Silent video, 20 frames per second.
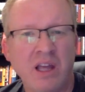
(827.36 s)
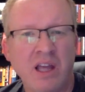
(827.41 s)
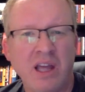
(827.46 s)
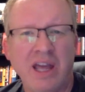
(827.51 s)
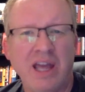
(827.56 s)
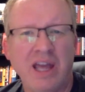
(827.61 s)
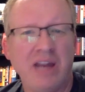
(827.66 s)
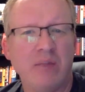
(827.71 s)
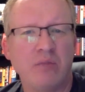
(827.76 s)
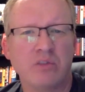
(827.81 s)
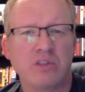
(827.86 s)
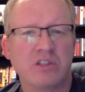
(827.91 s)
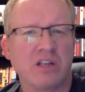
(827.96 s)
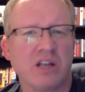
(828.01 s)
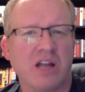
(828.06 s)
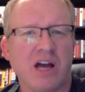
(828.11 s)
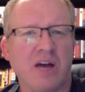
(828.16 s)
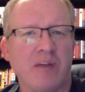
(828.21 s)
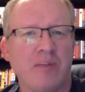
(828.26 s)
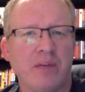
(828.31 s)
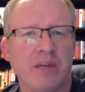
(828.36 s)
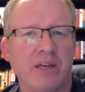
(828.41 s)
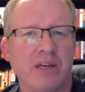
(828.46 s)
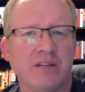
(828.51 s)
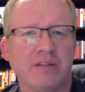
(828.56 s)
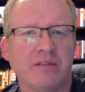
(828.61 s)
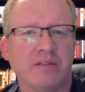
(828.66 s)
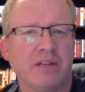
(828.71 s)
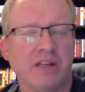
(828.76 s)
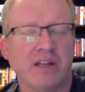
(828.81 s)
and it was sloppy
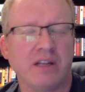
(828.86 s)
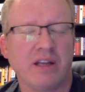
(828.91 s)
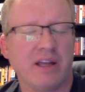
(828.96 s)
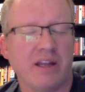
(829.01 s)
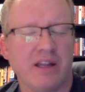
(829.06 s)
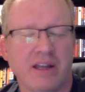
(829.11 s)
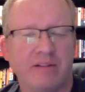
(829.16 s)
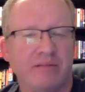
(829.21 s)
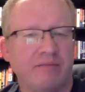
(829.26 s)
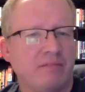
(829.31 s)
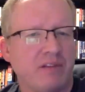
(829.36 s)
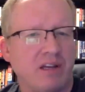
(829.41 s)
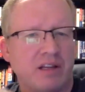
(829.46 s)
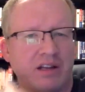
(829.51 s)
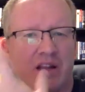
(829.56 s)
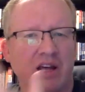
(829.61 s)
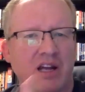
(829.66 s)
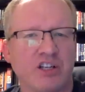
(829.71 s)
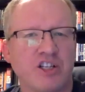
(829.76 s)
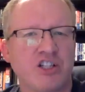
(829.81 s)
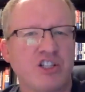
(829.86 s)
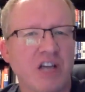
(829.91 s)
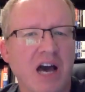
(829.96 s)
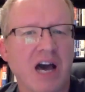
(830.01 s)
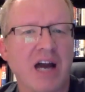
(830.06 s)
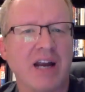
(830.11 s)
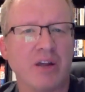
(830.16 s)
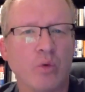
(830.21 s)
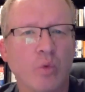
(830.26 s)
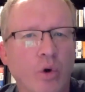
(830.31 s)
and and and, and a lot of
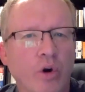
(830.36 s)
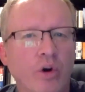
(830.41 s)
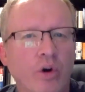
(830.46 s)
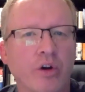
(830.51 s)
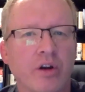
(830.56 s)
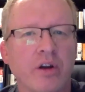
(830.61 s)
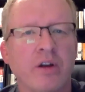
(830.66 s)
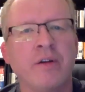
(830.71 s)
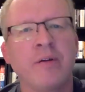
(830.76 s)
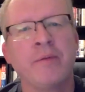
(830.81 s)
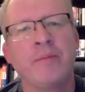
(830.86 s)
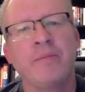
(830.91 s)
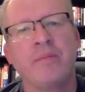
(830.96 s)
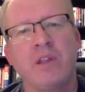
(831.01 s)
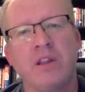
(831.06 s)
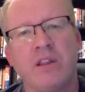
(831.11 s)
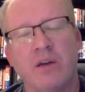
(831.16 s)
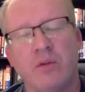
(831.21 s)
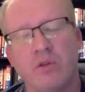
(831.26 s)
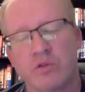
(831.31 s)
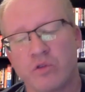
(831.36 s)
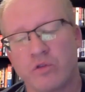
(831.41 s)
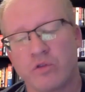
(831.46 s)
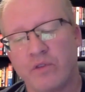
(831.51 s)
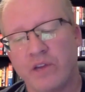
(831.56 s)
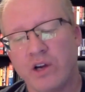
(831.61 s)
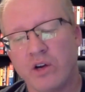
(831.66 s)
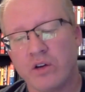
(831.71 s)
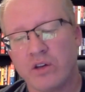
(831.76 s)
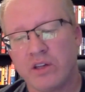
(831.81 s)
shoddy work that was
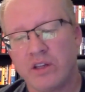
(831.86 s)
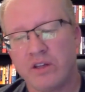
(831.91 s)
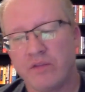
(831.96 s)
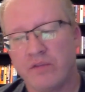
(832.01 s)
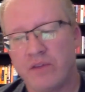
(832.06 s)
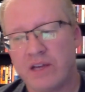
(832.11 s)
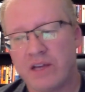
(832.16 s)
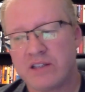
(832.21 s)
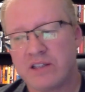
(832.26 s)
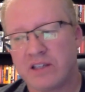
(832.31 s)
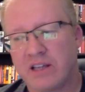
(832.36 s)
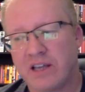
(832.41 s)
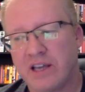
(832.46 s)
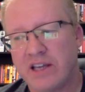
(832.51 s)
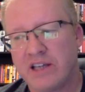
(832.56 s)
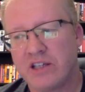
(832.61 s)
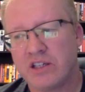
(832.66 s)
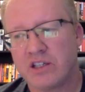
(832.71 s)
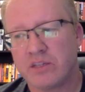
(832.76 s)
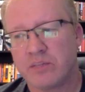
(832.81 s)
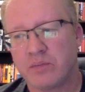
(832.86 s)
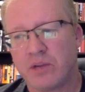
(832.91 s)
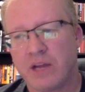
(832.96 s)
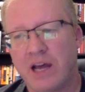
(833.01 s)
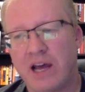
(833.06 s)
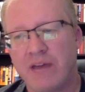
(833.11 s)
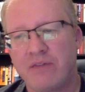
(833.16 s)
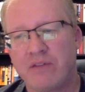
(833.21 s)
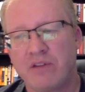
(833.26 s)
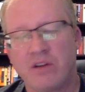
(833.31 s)
revealed in the investigations, but I
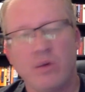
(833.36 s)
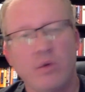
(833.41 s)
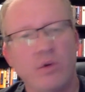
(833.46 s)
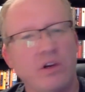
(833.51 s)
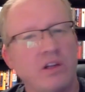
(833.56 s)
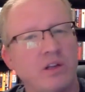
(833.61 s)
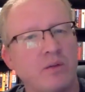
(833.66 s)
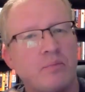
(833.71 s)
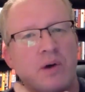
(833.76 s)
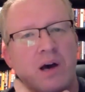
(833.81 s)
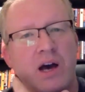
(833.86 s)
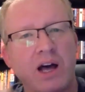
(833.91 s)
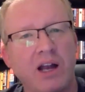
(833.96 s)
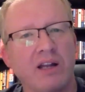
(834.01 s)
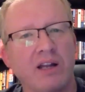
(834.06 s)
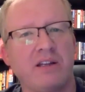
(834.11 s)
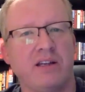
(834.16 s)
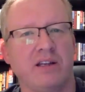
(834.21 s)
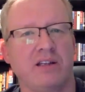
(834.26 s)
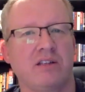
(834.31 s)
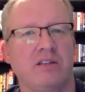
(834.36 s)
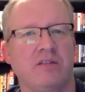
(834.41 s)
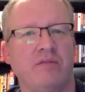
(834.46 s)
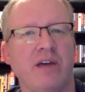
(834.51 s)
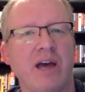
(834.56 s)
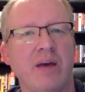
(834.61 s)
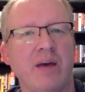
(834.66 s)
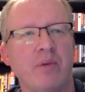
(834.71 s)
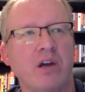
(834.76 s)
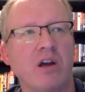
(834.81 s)
have to go into the politics of
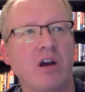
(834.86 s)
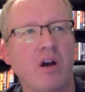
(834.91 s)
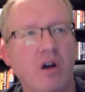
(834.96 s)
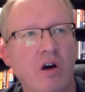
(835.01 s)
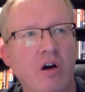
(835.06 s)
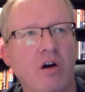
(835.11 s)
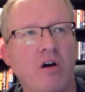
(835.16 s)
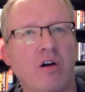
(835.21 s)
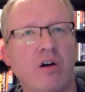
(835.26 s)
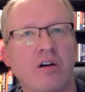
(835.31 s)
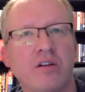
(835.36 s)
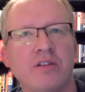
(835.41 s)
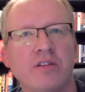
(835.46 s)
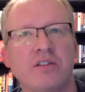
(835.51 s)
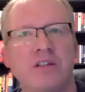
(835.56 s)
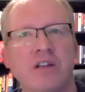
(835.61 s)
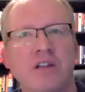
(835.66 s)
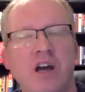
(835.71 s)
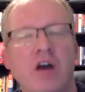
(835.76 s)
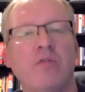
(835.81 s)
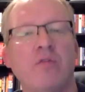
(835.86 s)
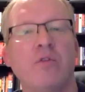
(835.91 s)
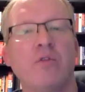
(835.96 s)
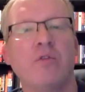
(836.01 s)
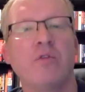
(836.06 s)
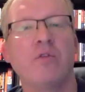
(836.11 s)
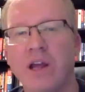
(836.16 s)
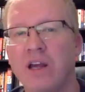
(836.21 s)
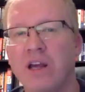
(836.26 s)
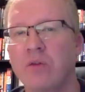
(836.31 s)
that because of the
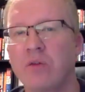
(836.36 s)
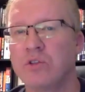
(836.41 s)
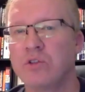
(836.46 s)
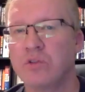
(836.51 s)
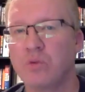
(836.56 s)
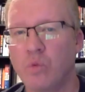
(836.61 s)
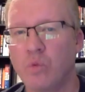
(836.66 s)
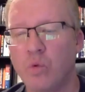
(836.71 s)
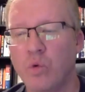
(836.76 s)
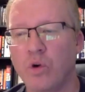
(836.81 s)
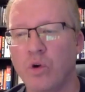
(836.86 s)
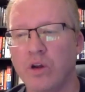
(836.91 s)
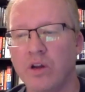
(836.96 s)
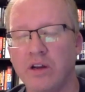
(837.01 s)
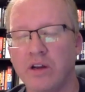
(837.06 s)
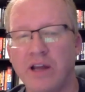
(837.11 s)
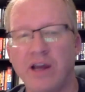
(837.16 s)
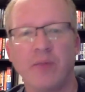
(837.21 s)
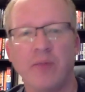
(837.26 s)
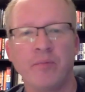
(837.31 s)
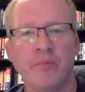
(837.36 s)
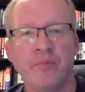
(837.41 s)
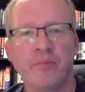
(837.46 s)
way it was awarded. Now,